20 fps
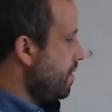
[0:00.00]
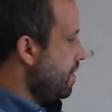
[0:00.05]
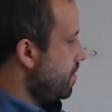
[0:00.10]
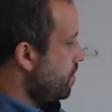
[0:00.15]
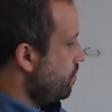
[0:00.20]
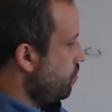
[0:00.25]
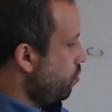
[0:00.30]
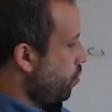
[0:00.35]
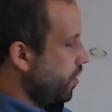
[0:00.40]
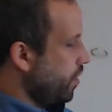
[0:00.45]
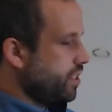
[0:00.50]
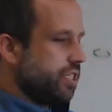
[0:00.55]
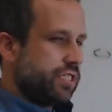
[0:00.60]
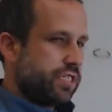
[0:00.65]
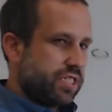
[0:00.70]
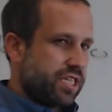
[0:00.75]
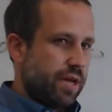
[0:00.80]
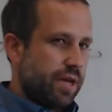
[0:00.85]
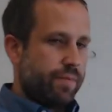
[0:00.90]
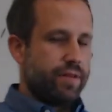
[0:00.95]
which is
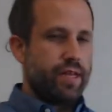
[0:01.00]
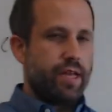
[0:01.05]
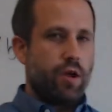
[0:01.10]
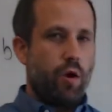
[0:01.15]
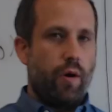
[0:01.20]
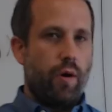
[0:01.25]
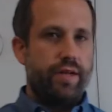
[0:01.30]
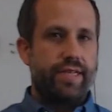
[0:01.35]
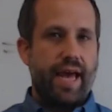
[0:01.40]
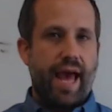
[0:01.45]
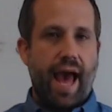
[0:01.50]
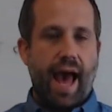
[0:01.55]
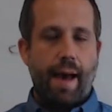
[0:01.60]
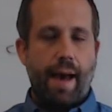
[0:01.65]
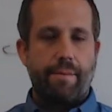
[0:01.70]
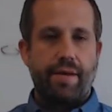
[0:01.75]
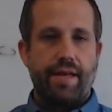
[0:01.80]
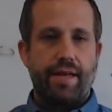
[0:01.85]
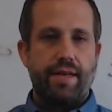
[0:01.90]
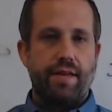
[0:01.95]
typically going to
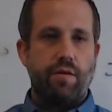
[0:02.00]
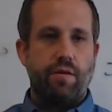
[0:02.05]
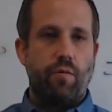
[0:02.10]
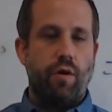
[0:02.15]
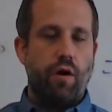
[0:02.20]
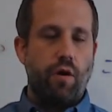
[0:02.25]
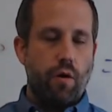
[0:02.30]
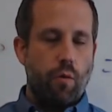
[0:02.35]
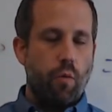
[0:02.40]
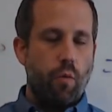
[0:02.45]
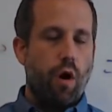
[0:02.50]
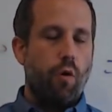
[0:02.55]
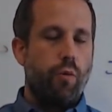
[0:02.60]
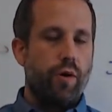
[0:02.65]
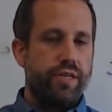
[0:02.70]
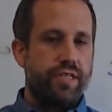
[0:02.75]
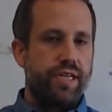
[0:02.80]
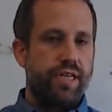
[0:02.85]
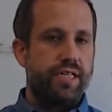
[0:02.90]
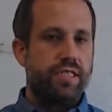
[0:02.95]
happen, well,
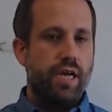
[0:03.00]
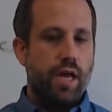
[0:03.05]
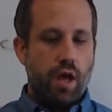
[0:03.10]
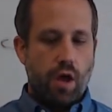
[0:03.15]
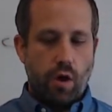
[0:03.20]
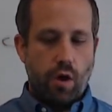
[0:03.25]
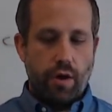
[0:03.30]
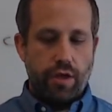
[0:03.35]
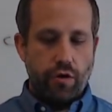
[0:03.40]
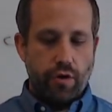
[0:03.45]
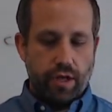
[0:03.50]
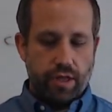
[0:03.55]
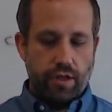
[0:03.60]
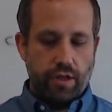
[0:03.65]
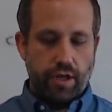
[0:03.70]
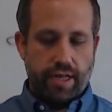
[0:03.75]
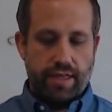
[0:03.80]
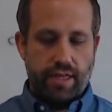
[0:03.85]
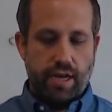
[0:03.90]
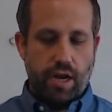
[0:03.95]
which is, you can
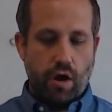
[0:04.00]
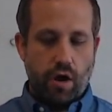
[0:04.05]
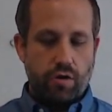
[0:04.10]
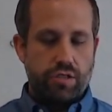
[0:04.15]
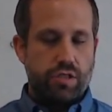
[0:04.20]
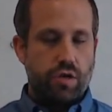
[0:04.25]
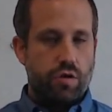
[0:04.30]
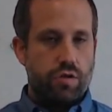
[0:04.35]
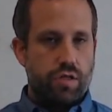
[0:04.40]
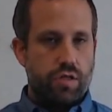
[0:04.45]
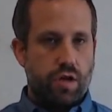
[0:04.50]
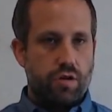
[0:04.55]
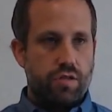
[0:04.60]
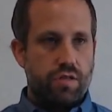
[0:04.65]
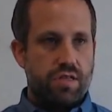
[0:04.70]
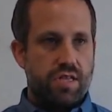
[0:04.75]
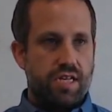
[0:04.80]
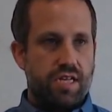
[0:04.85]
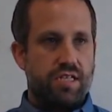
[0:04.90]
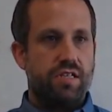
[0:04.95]
look in the notes,
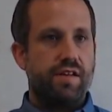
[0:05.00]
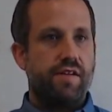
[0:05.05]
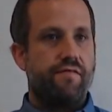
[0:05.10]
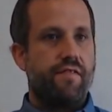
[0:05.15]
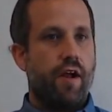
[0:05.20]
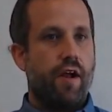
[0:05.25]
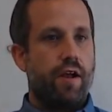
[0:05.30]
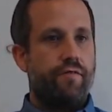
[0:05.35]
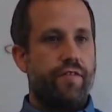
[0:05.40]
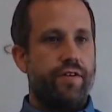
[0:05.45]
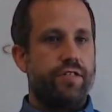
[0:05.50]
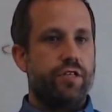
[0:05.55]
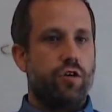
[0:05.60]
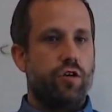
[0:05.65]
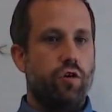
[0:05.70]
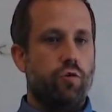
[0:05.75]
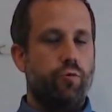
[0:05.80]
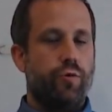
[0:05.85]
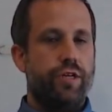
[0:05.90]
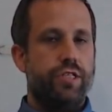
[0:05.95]
this is a very
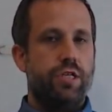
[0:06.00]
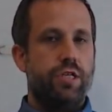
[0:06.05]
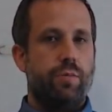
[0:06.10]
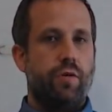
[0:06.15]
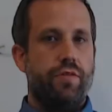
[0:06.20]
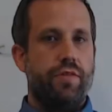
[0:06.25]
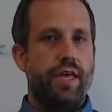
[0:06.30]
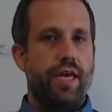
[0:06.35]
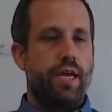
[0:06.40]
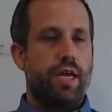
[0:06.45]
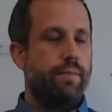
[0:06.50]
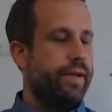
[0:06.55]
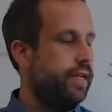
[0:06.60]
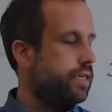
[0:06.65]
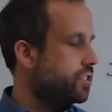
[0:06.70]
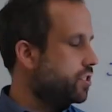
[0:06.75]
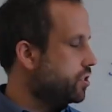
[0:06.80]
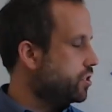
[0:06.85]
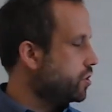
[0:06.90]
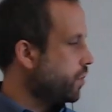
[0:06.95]
physical, reasonable thing in many
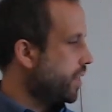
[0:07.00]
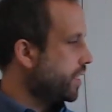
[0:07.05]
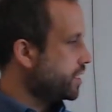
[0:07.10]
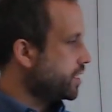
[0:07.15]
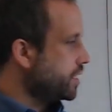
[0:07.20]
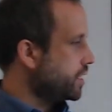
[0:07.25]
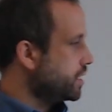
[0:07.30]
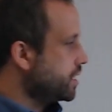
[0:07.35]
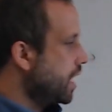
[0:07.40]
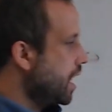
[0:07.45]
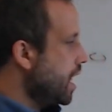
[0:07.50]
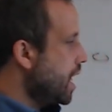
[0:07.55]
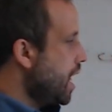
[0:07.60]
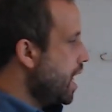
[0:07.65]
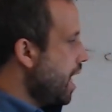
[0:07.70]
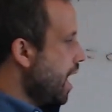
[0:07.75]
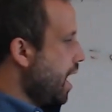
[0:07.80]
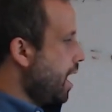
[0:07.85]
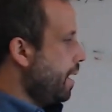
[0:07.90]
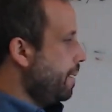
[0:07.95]
situations.
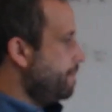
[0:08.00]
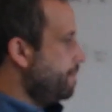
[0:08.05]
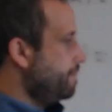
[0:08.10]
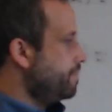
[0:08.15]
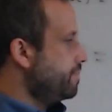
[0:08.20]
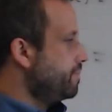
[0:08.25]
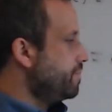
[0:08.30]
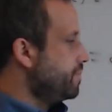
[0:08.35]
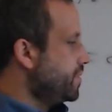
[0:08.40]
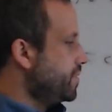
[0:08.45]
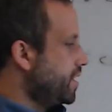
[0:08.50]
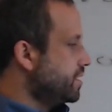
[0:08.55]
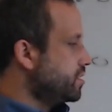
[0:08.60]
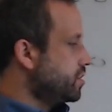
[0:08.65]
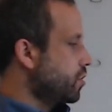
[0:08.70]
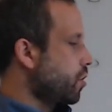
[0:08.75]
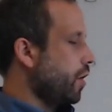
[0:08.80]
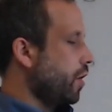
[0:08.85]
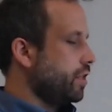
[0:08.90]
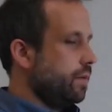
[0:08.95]
This is
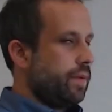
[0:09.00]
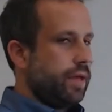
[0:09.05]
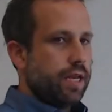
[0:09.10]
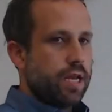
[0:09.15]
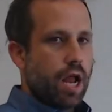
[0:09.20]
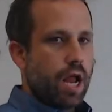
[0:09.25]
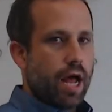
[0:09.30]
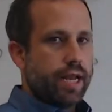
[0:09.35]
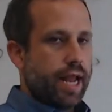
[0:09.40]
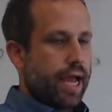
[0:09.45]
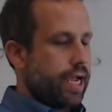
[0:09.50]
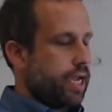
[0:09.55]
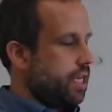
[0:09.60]
going to be non-negative.